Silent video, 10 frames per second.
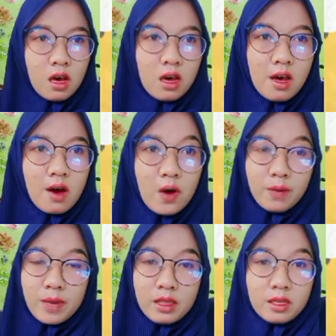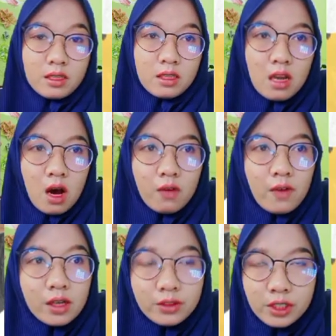One method of
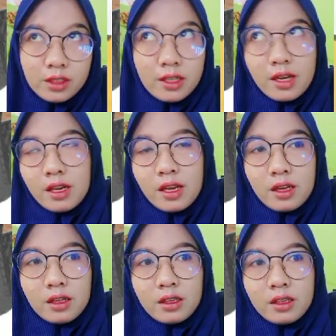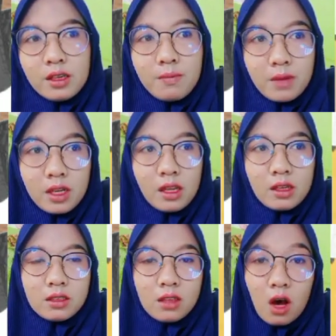understanding the
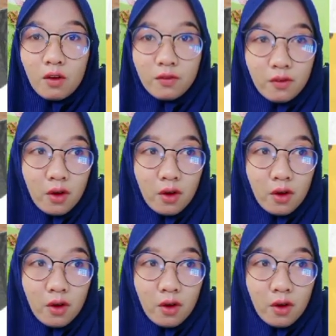meanings of